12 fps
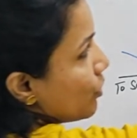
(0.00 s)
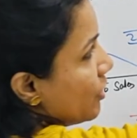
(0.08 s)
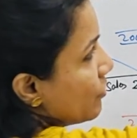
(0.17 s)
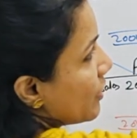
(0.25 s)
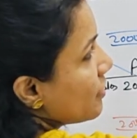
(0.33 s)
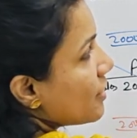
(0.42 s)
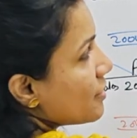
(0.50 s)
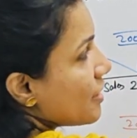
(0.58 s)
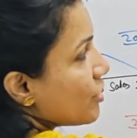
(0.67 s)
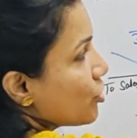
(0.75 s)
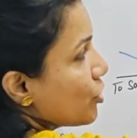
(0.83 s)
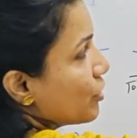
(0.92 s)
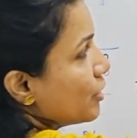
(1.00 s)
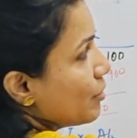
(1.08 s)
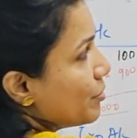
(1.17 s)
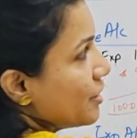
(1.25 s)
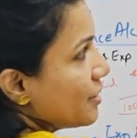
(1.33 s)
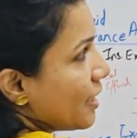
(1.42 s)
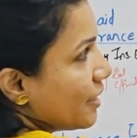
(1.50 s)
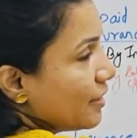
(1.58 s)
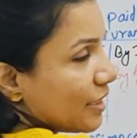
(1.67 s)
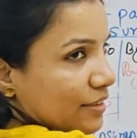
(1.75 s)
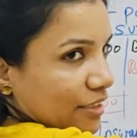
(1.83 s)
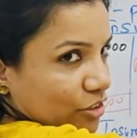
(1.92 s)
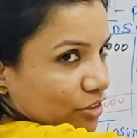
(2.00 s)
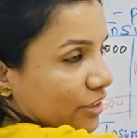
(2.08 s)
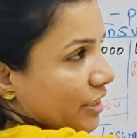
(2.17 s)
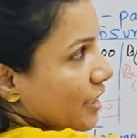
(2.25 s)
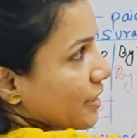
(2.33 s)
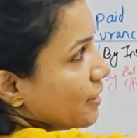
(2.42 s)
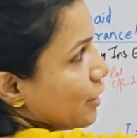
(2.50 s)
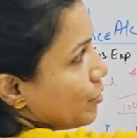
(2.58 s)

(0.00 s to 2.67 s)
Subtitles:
Only one transaction on the debit side, nothing on the credit.